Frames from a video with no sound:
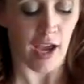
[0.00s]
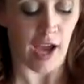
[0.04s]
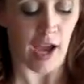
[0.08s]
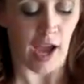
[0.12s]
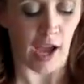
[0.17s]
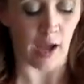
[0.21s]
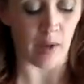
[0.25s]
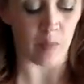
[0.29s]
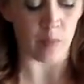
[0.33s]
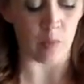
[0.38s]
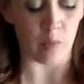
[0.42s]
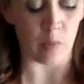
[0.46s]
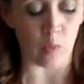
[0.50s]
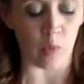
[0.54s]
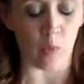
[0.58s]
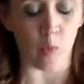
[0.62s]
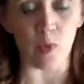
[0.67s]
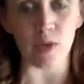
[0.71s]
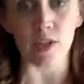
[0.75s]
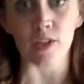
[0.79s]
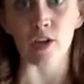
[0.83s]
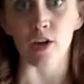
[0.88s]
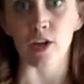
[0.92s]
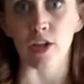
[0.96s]
But when
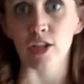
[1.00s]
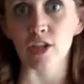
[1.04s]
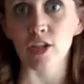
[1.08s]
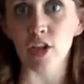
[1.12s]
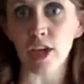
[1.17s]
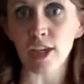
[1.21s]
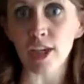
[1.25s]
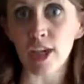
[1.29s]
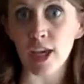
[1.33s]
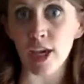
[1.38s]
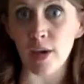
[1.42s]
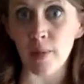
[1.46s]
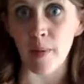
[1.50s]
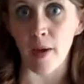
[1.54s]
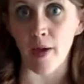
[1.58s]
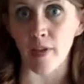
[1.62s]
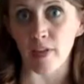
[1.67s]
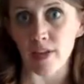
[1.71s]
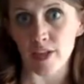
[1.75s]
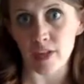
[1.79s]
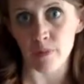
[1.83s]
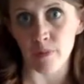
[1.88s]
we started talking about this